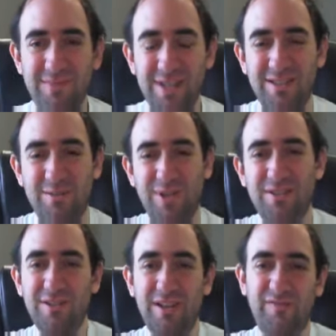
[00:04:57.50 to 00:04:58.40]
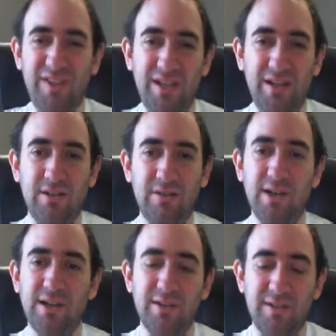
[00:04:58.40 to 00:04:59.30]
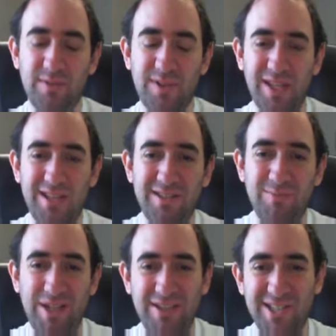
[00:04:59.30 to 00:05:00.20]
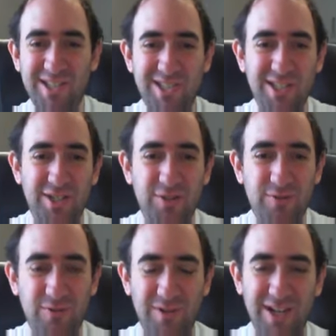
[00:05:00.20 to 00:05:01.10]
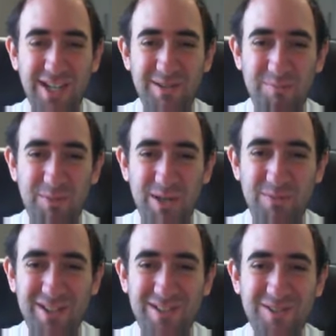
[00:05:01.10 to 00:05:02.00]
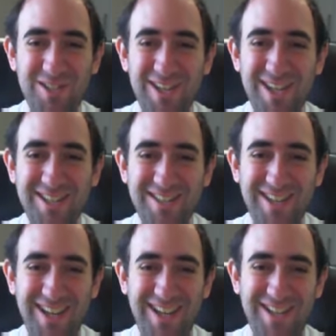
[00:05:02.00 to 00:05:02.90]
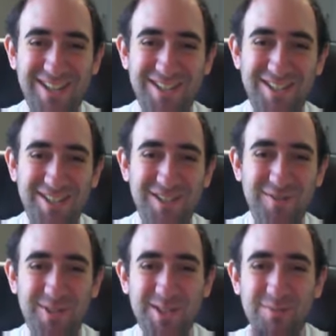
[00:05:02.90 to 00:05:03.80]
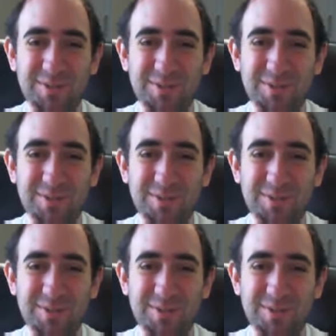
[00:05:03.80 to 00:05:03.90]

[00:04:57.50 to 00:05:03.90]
So we can't have the I, because I was thinking something like signore might be a good guess, just to use up